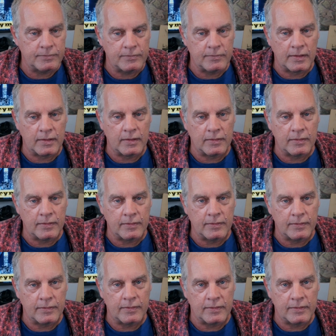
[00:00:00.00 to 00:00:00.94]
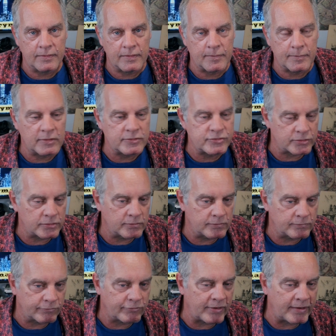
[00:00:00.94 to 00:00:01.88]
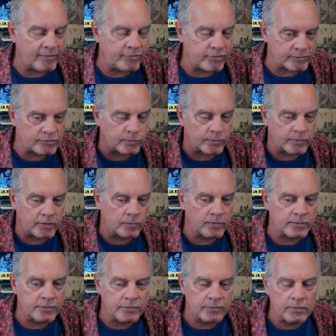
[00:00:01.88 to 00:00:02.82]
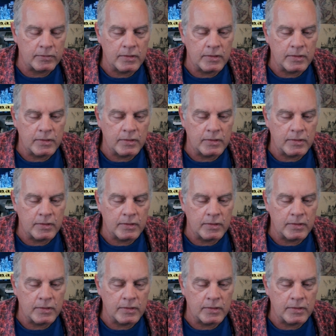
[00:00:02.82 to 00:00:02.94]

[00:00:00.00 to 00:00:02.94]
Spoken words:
the emotional range of a 21-year-old.